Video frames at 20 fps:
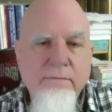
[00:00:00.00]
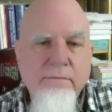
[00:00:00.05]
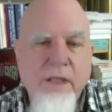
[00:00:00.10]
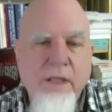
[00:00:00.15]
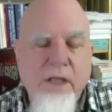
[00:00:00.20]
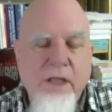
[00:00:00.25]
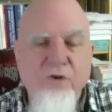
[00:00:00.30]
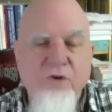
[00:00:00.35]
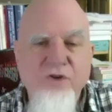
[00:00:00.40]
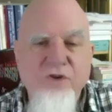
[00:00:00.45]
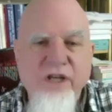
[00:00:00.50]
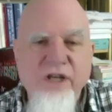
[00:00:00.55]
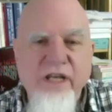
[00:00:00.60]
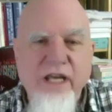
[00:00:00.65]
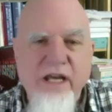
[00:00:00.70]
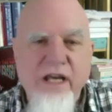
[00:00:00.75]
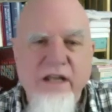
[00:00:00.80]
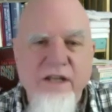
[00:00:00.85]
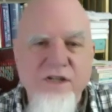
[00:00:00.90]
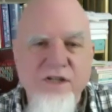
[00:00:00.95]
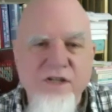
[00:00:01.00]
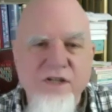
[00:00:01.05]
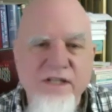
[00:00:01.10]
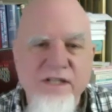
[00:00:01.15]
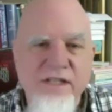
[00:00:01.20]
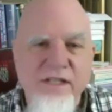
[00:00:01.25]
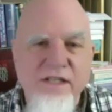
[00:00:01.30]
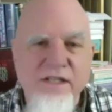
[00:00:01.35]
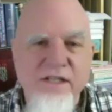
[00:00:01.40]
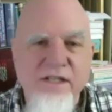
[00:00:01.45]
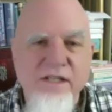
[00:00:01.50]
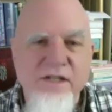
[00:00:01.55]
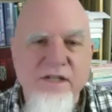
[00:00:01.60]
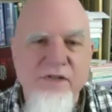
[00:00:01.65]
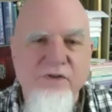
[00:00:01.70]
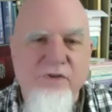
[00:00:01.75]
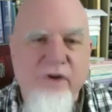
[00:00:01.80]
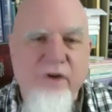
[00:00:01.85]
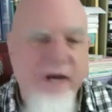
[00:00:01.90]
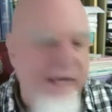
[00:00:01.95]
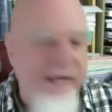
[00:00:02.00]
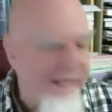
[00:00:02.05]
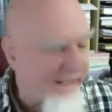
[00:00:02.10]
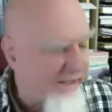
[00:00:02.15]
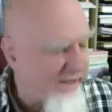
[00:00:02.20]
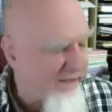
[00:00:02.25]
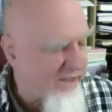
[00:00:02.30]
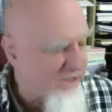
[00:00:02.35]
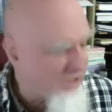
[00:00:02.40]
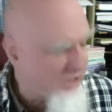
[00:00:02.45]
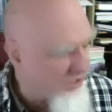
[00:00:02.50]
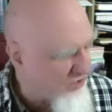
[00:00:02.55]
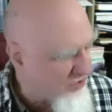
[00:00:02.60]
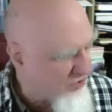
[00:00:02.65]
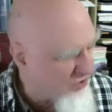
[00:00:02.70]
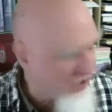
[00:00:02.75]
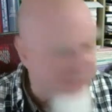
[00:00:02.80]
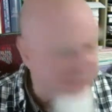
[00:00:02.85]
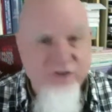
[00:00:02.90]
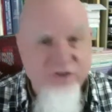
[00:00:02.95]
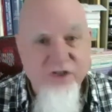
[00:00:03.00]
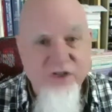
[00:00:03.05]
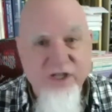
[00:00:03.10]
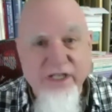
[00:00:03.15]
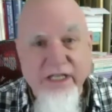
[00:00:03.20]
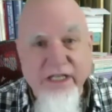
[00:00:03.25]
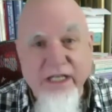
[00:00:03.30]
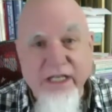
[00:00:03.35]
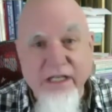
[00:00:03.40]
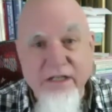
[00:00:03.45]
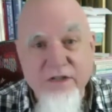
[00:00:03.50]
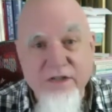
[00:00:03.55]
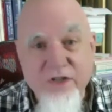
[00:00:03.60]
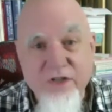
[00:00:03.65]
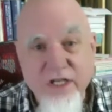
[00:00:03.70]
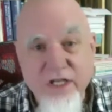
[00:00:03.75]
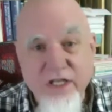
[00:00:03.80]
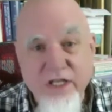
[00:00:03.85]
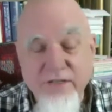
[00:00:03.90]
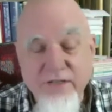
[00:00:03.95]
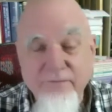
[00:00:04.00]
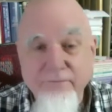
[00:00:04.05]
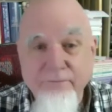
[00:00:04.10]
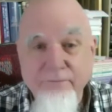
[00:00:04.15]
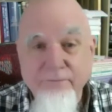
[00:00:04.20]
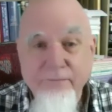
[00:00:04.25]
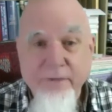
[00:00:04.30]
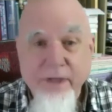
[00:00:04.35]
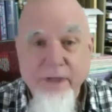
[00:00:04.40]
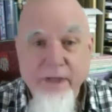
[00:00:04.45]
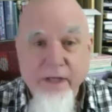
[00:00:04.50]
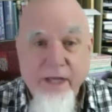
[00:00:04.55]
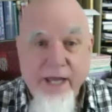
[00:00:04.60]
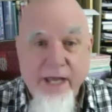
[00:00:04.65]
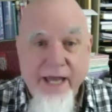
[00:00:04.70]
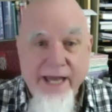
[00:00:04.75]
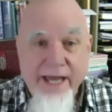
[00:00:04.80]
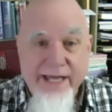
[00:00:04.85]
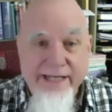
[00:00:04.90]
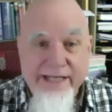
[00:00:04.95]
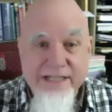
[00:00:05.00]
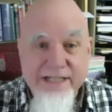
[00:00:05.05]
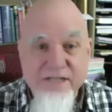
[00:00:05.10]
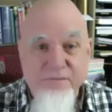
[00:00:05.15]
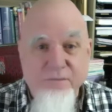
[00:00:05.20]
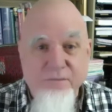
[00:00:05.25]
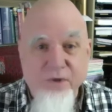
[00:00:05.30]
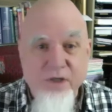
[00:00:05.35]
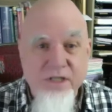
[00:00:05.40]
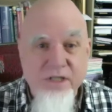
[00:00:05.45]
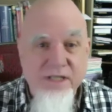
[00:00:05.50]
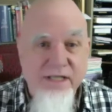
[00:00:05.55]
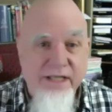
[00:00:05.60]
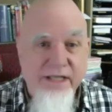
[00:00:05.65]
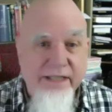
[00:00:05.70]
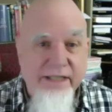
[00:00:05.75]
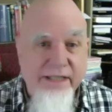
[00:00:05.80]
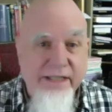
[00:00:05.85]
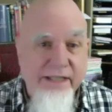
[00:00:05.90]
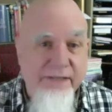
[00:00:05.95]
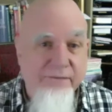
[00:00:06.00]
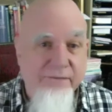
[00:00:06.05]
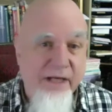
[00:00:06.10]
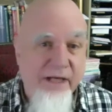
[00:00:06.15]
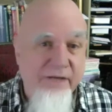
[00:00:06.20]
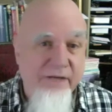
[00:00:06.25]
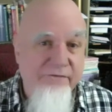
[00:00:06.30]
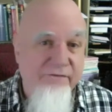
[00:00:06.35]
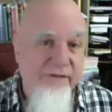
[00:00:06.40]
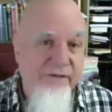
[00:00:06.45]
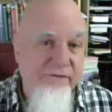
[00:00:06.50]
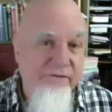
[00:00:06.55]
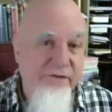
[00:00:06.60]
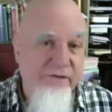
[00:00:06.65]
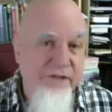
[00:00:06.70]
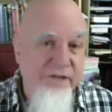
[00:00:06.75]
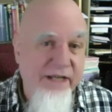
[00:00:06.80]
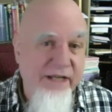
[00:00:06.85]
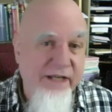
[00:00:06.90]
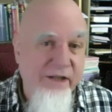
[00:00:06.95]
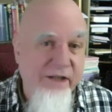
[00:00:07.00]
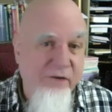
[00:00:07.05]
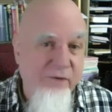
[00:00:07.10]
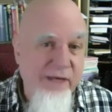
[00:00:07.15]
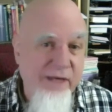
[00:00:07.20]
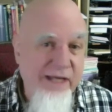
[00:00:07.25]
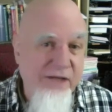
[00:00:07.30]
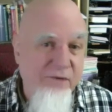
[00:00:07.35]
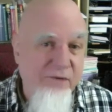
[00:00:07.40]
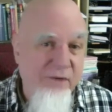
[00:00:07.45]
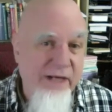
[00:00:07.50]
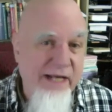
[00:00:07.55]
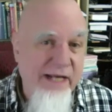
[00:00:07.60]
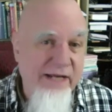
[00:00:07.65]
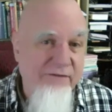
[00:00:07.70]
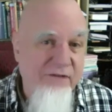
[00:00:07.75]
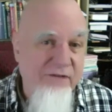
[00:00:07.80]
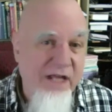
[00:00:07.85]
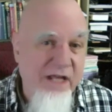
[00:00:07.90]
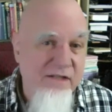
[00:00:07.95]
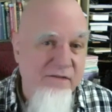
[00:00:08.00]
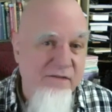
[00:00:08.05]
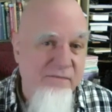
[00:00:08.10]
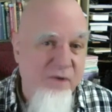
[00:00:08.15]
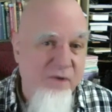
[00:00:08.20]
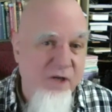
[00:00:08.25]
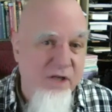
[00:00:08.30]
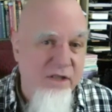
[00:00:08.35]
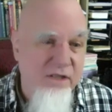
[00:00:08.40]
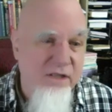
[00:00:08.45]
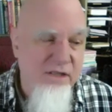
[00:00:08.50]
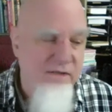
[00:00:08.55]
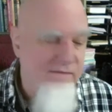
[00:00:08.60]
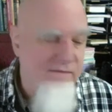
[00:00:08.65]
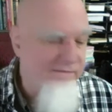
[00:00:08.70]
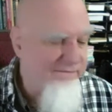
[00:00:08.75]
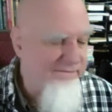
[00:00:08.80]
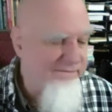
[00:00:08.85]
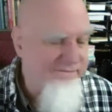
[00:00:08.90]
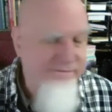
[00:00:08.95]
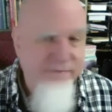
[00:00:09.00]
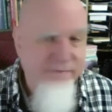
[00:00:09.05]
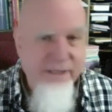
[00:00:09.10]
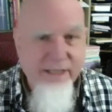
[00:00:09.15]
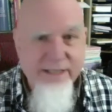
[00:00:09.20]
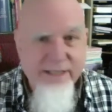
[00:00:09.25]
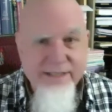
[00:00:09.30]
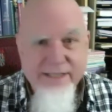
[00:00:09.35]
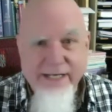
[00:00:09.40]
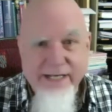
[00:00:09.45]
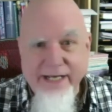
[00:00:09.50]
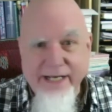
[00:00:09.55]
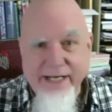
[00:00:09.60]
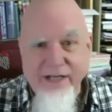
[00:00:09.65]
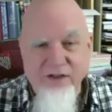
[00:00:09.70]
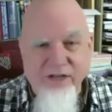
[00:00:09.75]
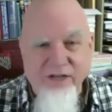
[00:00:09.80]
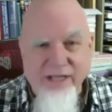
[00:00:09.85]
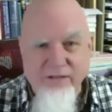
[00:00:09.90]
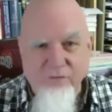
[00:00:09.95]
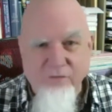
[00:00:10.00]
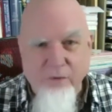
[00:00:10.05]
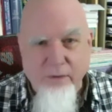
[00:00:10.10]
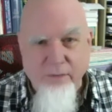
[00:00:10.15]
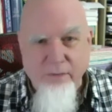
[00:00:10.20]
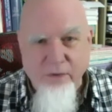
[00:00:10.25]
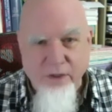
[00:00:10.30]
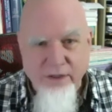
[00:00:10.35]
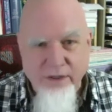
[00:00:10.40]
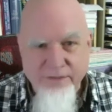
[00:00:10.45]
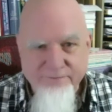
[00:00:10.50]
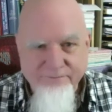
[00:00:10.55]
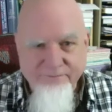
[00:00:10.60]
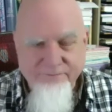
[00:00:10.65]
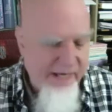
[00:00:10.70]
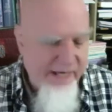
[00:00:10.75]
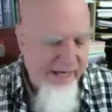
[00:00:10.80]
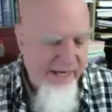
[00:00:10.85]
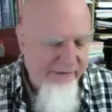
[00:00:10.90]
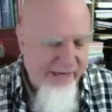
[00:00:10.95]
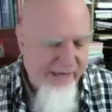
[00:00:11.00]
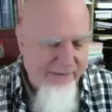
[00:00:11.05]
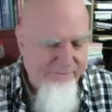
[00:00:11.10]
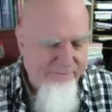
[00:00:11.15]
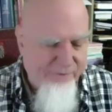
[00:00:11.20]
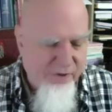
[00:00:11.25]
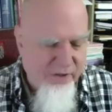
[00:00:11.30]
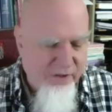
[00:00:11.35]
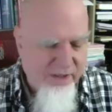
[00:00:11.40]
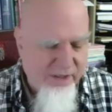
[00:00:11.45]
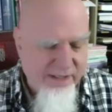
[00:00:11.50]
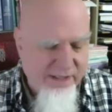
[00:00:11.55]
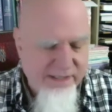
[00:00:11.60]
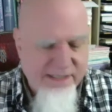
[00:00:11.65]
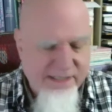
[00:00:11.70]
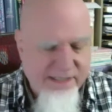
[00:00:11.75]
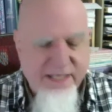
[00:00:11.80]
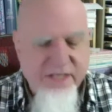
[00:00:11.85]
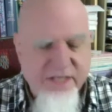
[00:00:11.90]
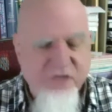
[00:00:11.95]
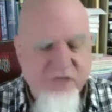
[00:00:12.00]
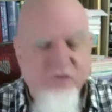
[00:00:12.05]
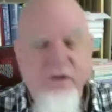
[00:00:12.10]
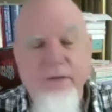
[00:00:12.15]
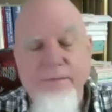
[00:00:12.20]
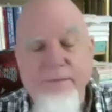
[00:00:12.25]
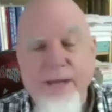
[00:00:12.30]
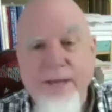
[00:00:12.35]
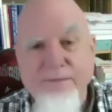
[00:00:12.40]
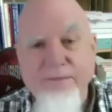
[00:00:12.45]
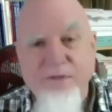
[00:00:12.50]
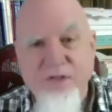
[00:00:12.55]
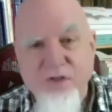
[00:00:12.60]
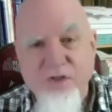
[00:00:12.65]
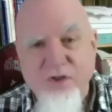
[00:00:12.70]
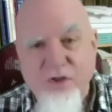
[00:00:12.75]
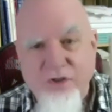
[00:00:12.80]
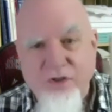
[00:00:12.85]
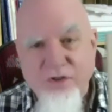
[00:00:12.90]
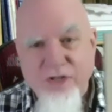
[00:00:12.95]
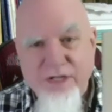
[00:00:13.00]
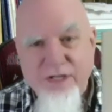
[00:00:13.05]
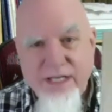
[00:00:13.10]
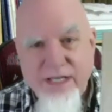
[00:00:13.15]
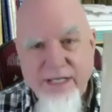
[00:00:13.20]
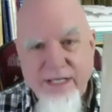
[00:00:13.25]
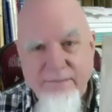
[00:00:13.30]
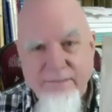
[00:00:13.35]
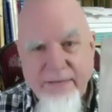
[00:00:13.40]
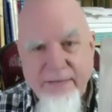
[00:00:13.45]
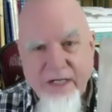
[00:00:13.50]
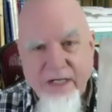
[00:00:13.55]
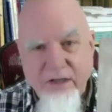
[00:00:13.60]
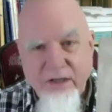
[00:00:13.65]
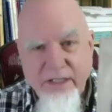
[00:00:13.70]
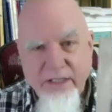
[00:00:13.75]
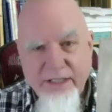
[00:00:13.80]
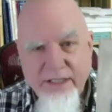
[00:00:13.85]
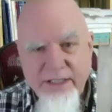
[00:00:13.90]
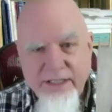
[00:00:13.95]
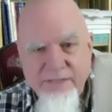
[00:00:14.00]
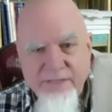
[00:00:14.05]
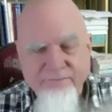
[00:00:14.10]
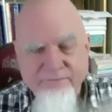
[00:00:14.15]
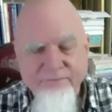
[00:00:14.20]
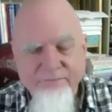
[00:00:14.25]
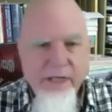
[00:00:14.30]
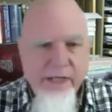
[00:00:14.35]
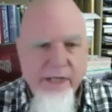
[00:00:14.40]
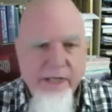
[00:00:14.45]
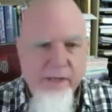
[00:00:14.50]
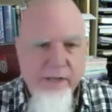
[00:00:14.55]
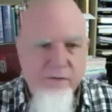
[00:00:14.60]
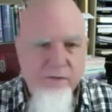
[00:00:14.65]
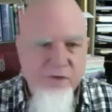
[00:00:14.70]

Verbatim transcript: Hello, genealogists. This is Craig, and this is Just Genealogy. And it's Book Sunday, my favorite day of the week when I have lots of books. But today I only have one book. And that book is The History of Baptist Churches in Maryland. It was